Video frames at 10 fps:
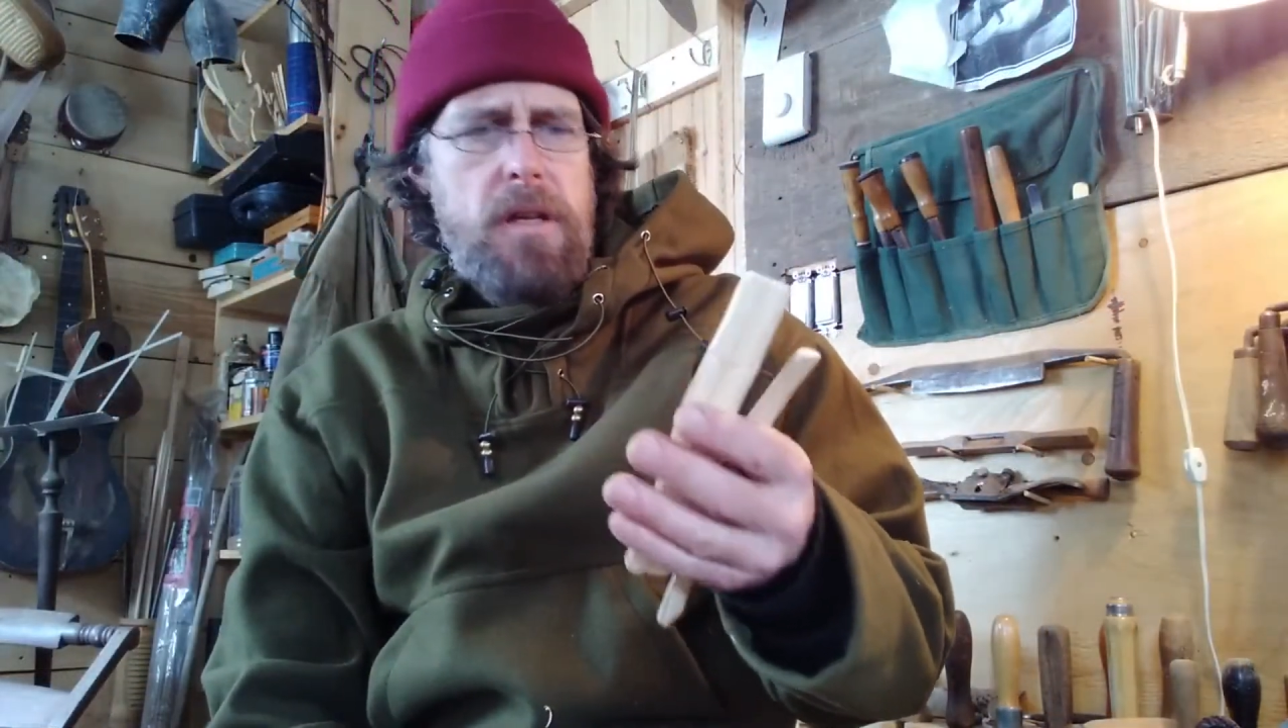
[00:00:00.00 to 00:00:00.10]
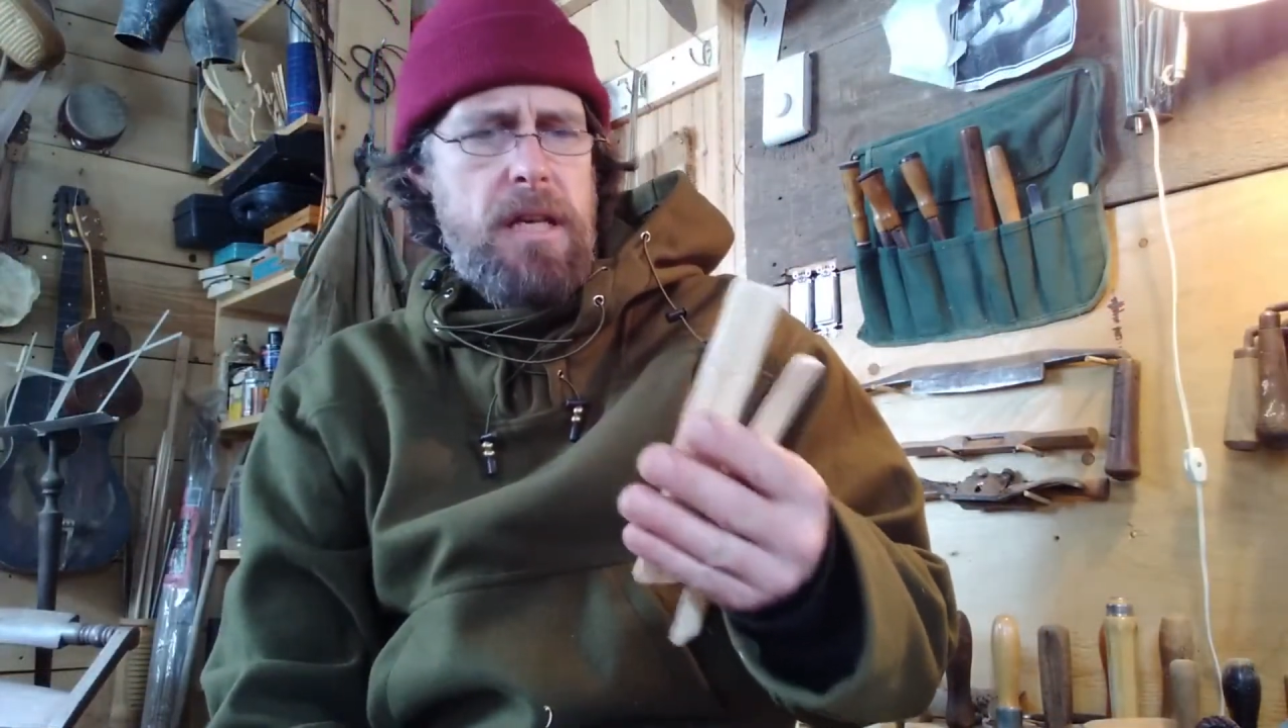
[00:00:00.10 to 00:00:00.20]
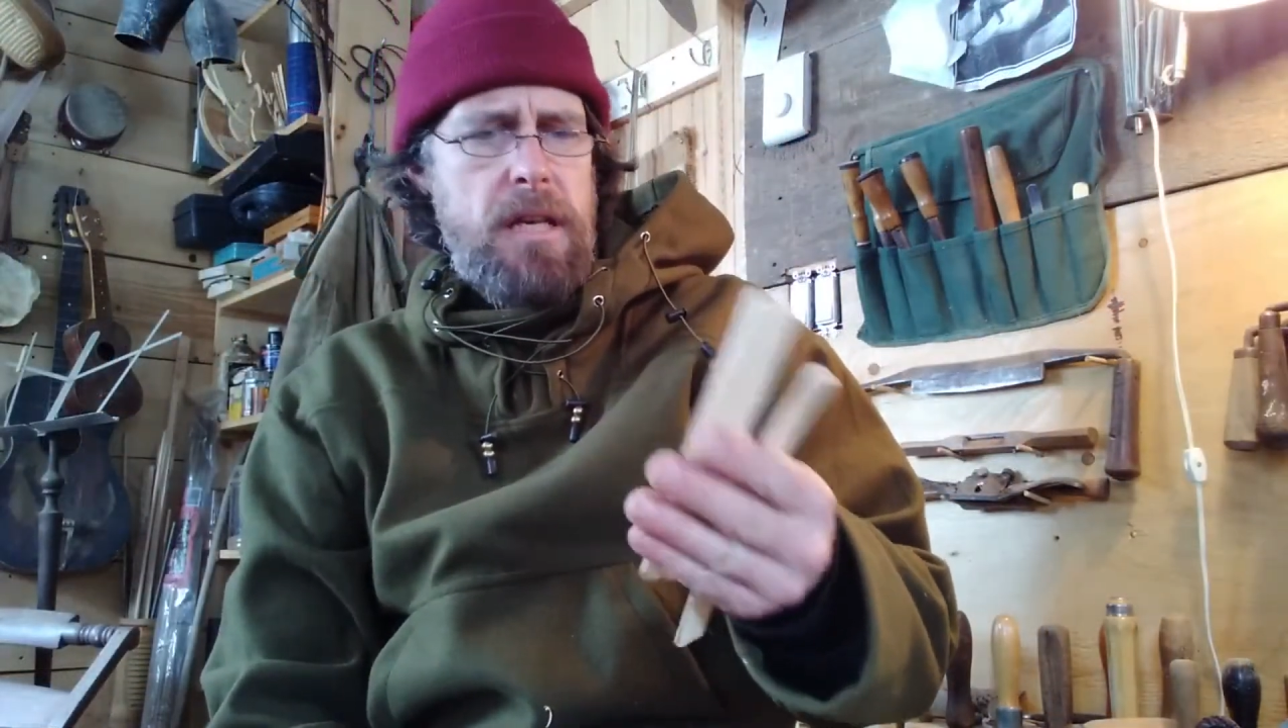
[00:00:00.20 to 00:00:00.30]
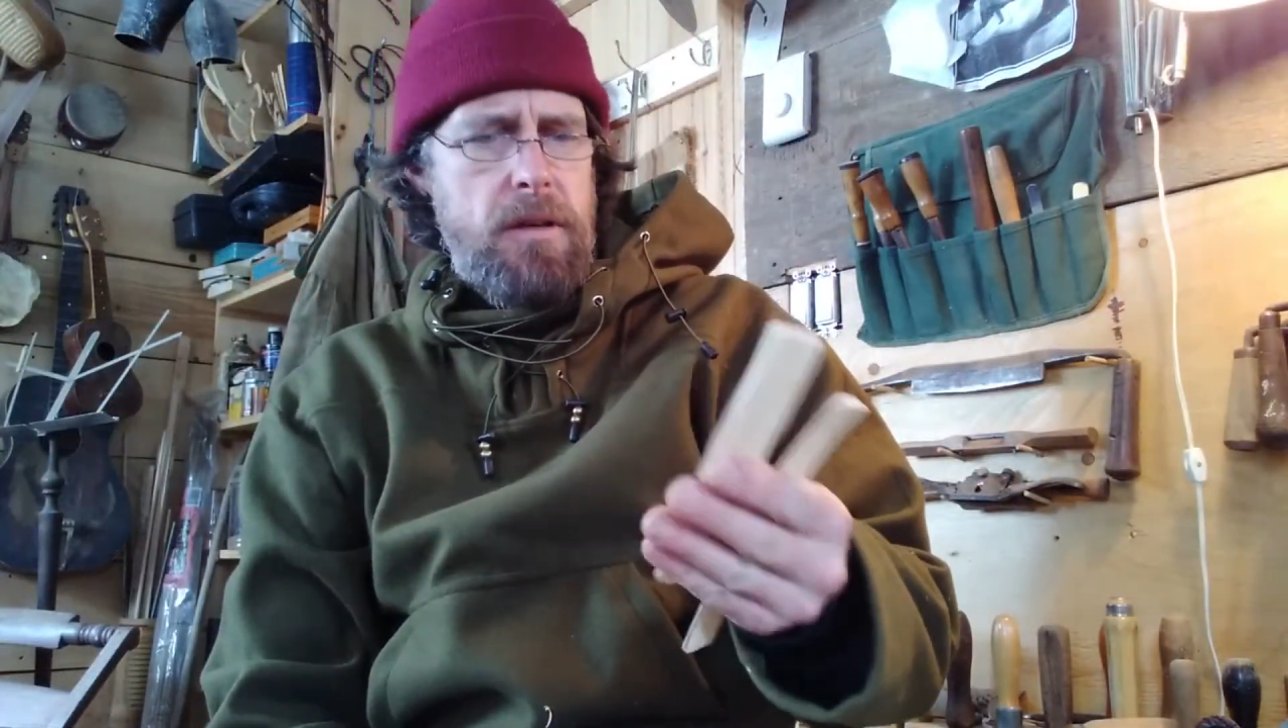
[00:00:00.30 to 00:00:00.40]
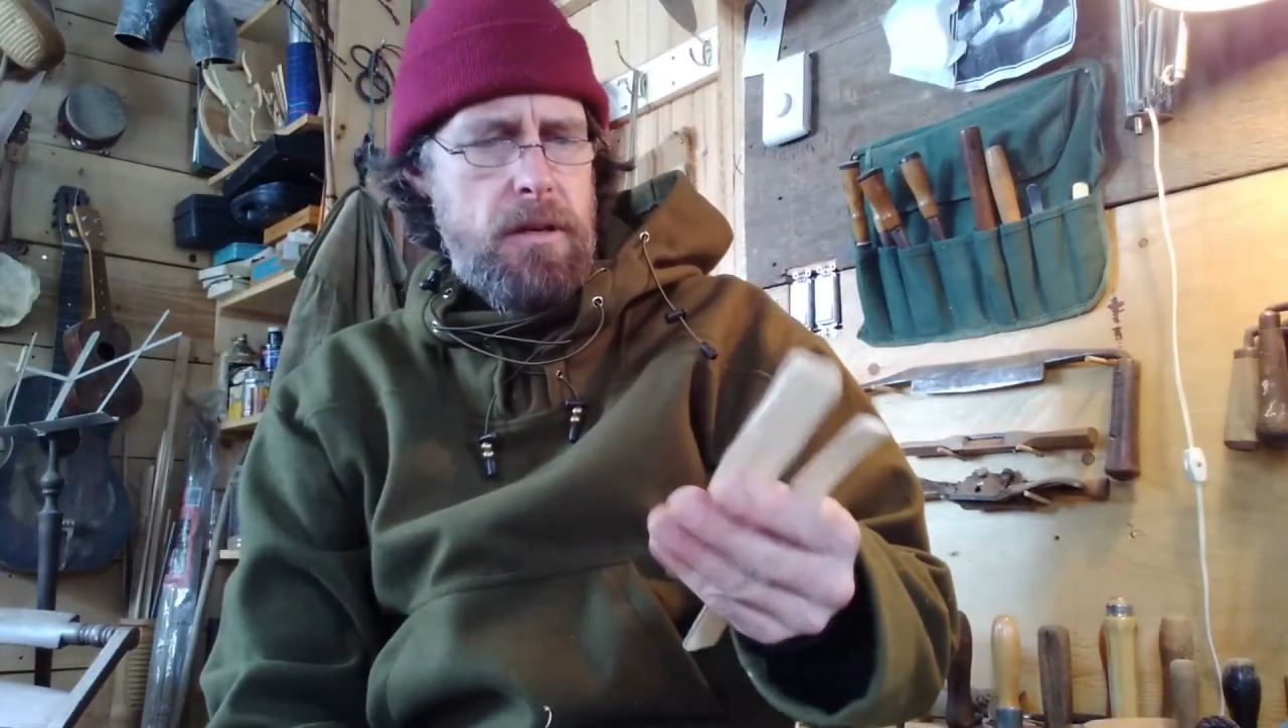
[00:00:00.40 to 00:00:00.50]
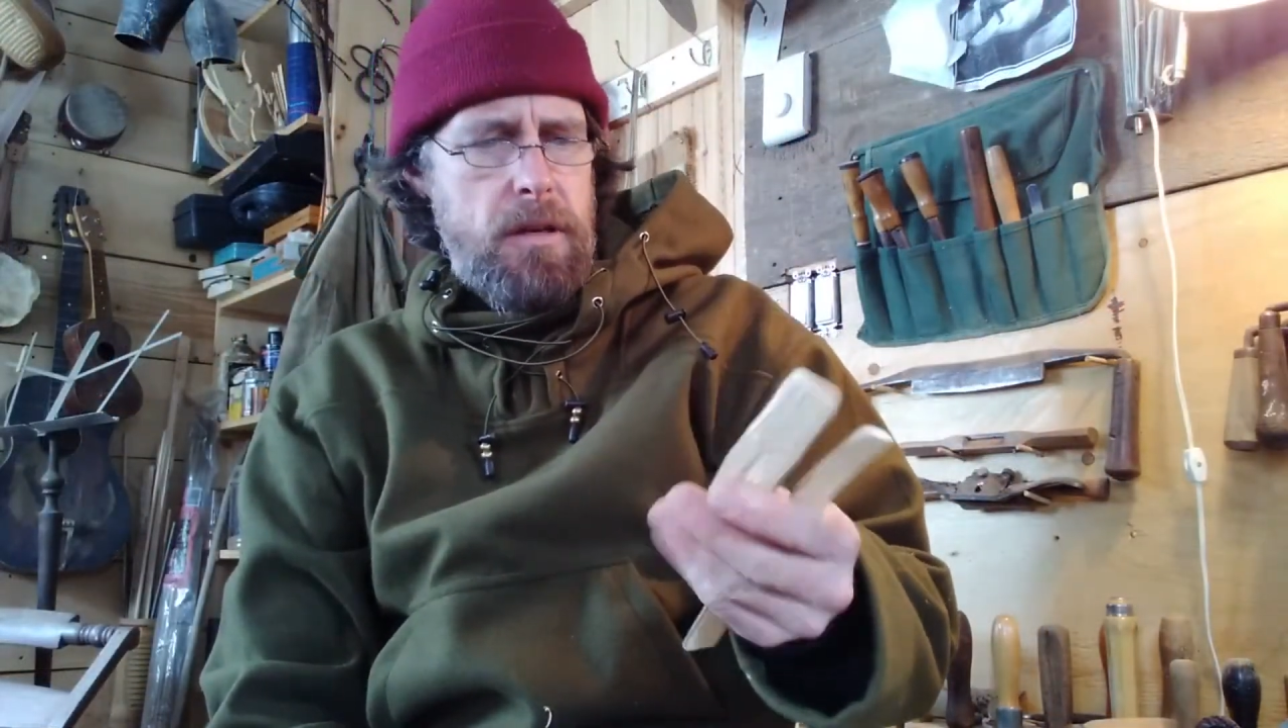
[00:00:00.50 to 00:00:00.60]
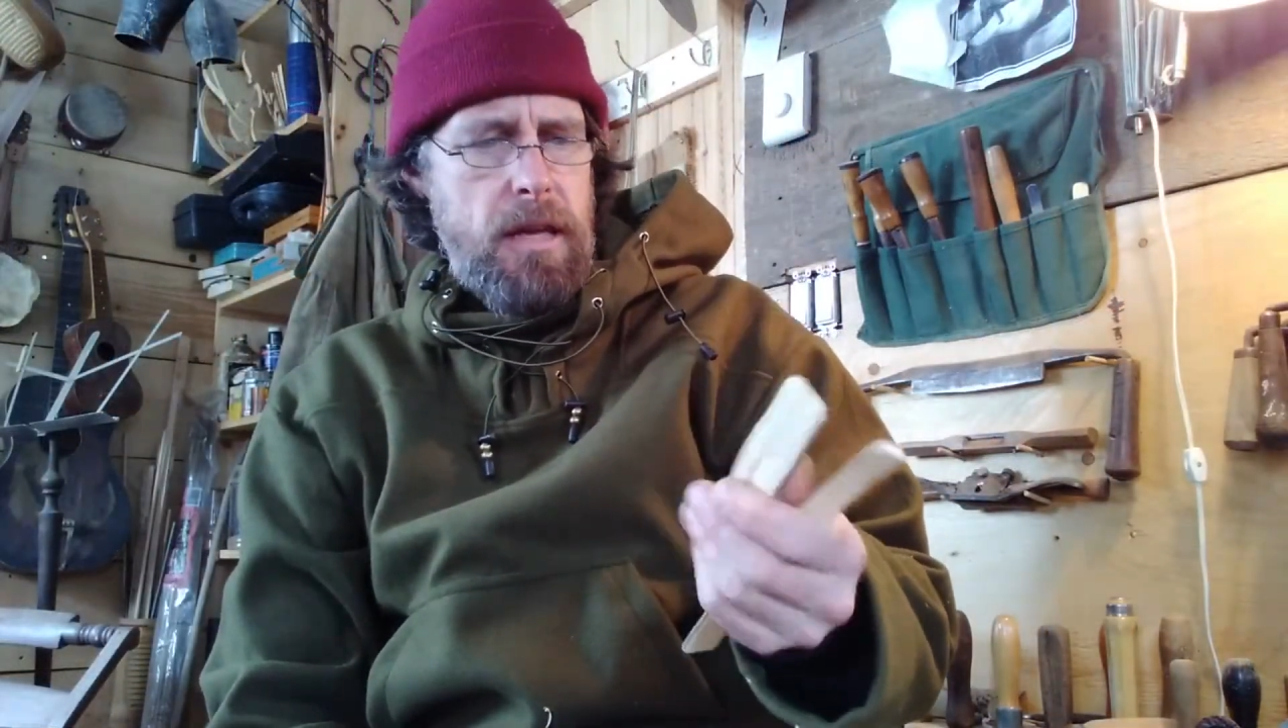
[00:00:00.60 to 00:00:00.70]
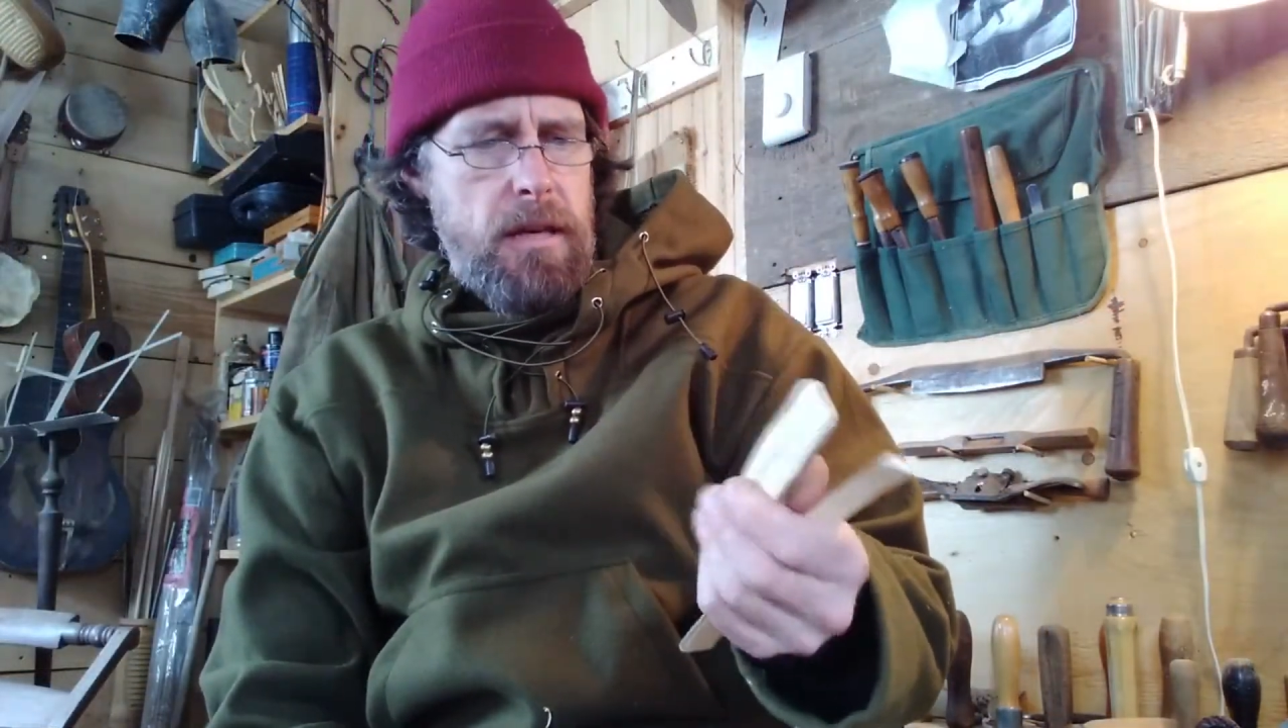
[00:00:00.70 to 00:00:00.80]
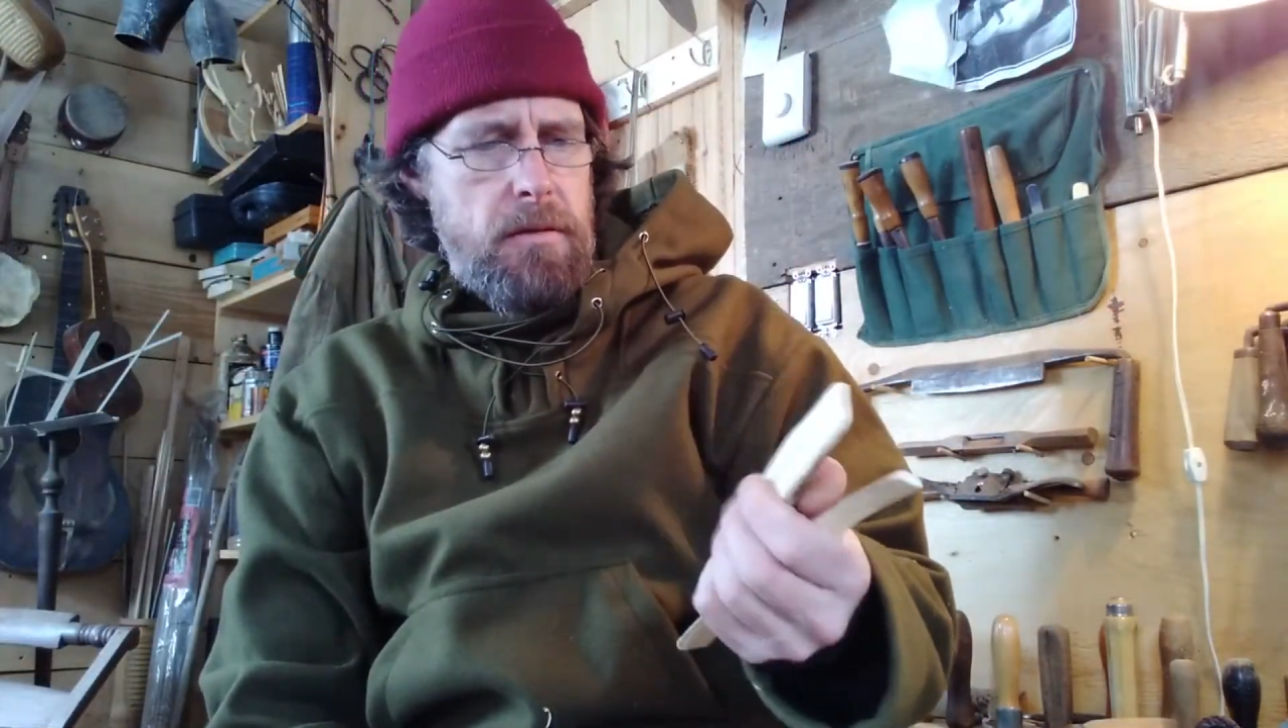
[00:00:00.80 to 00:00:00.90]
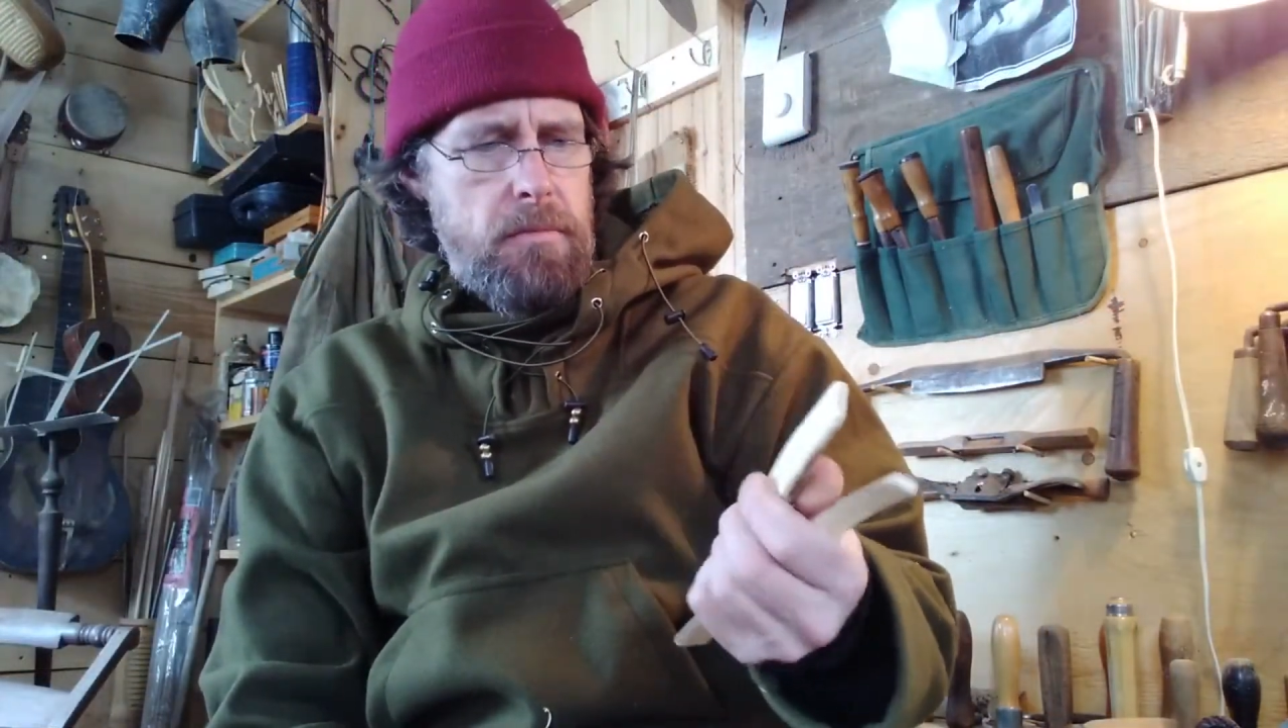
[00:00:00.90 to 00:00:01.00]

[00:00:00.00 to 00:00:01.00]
keen on that